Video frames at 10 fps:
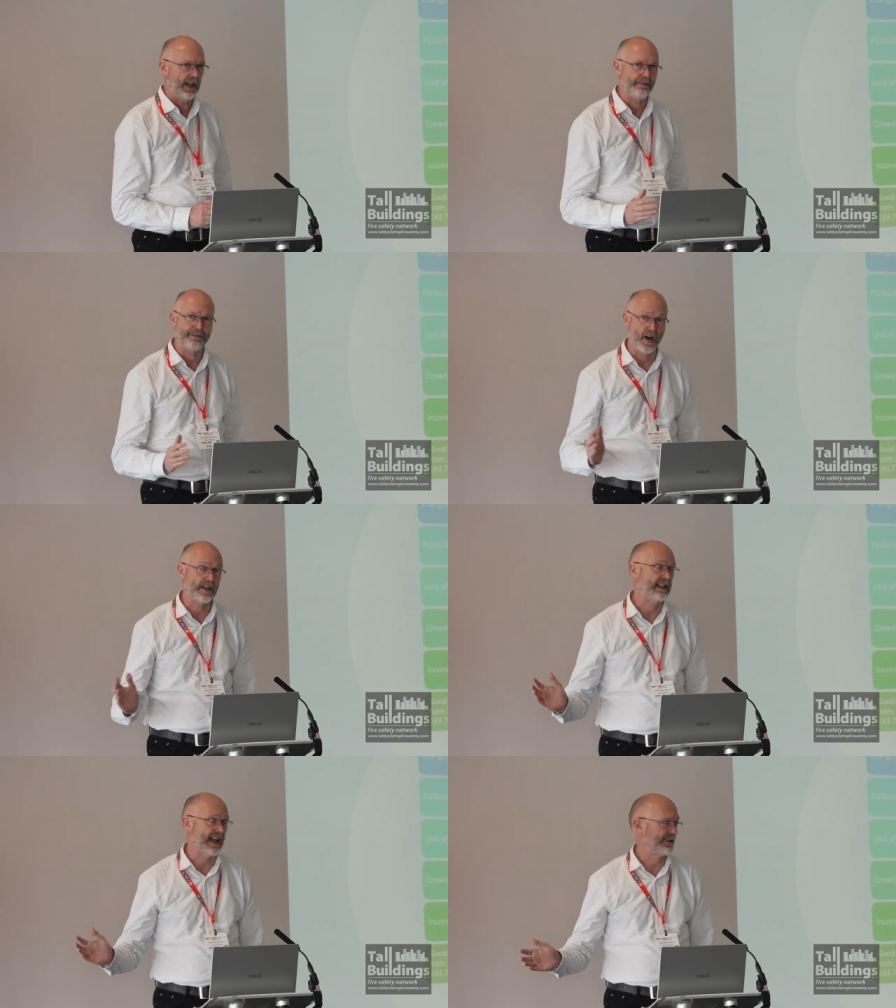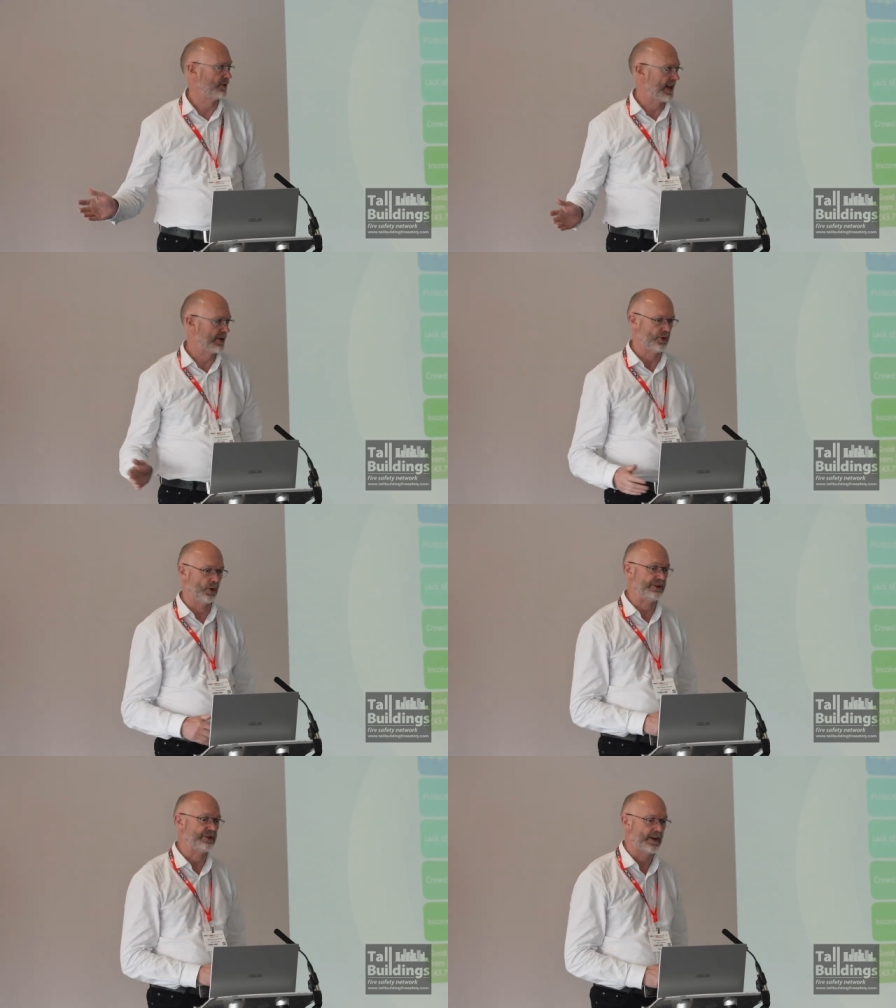and finally land on our
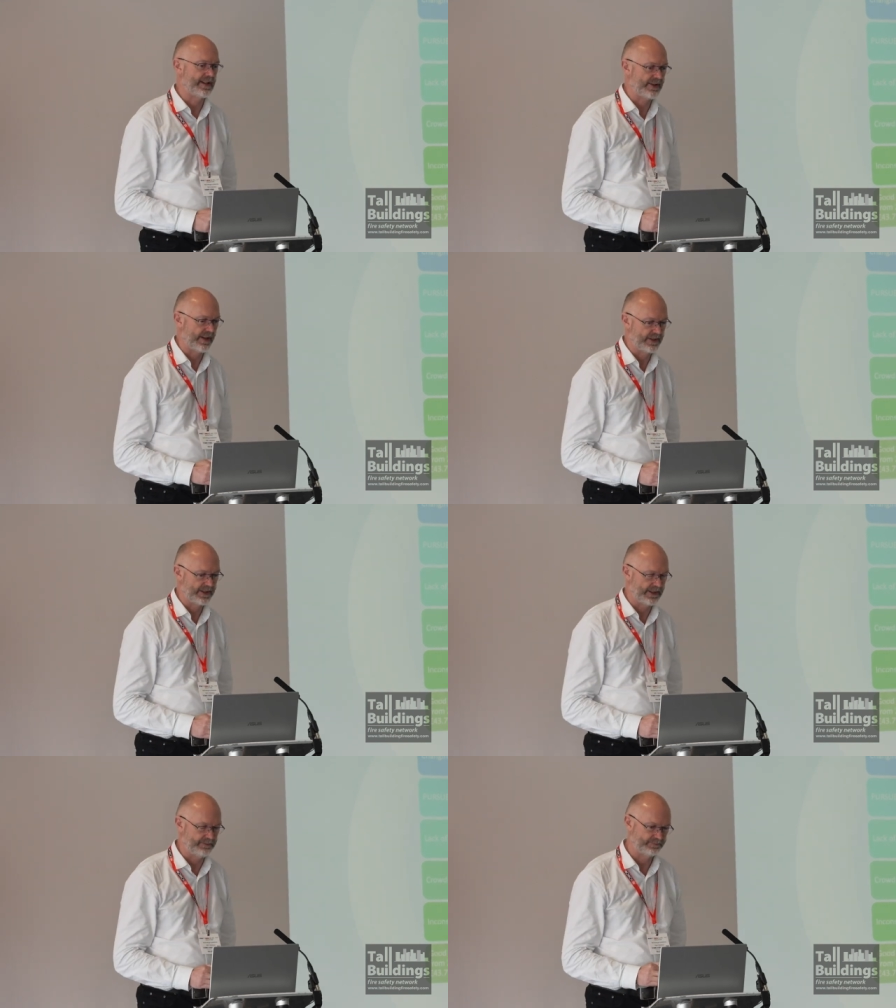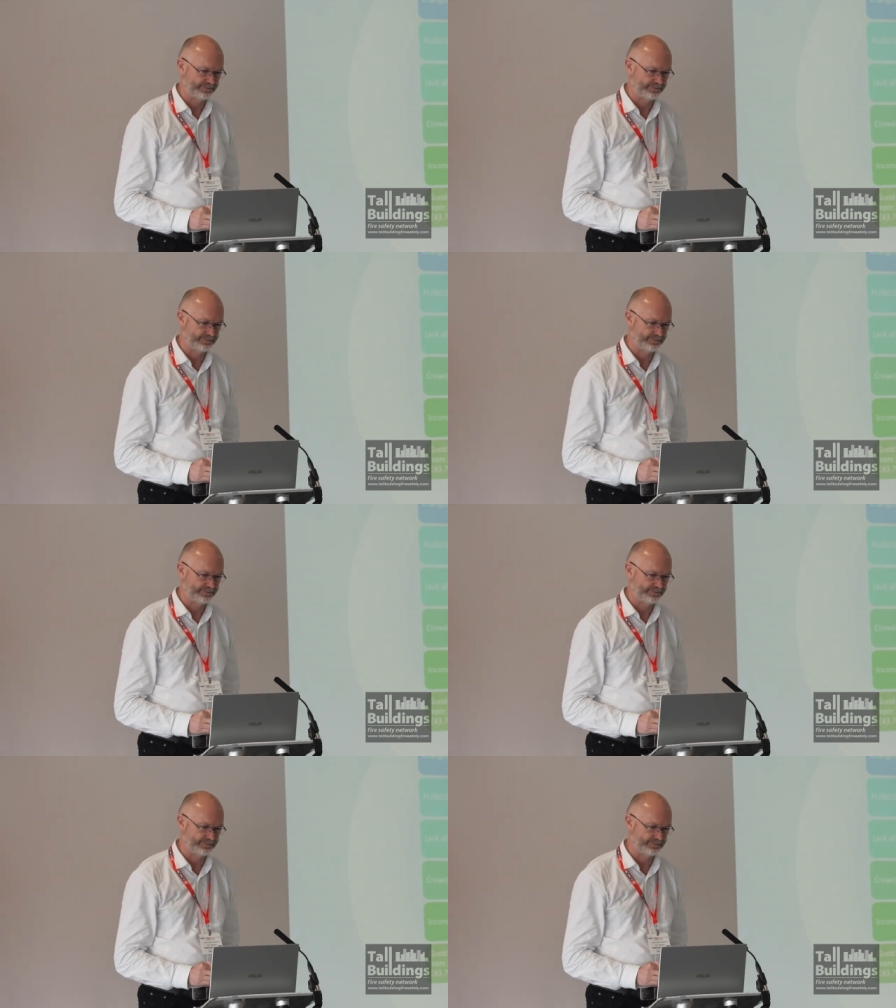shores in 2017.